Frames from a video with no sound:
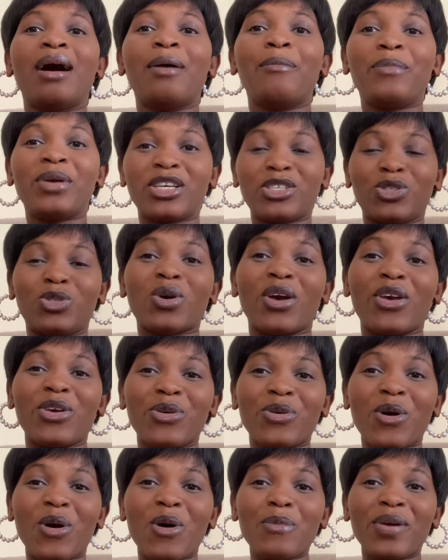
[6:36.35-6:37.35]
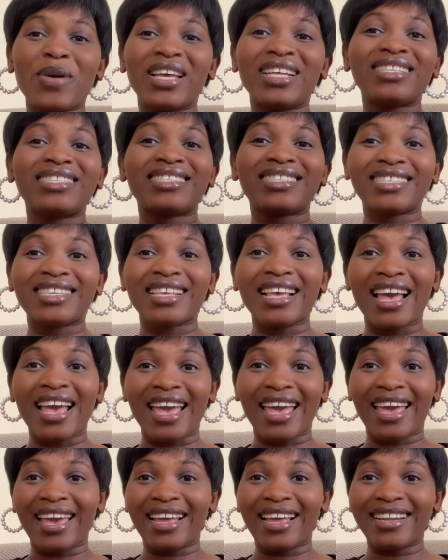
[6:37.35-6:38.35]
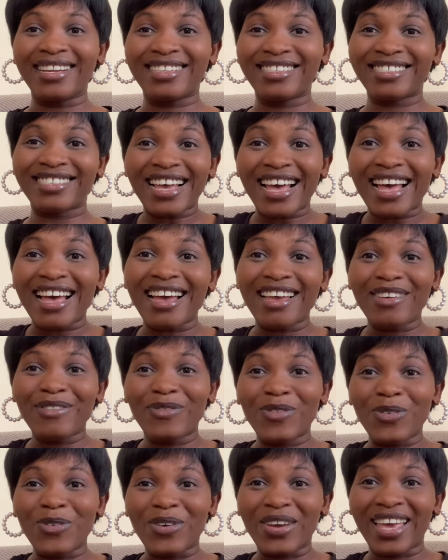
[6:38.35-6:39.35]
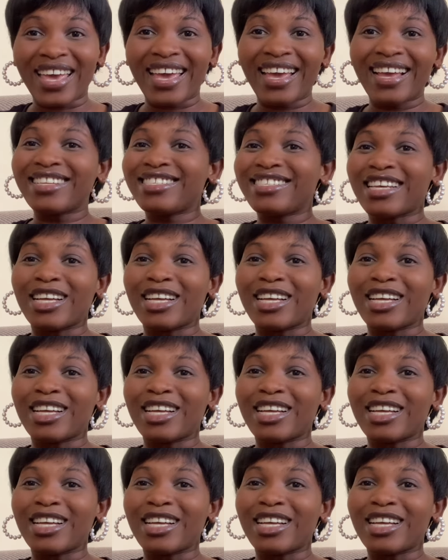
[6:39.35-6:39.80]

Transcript: Make sure you comment and share if you can.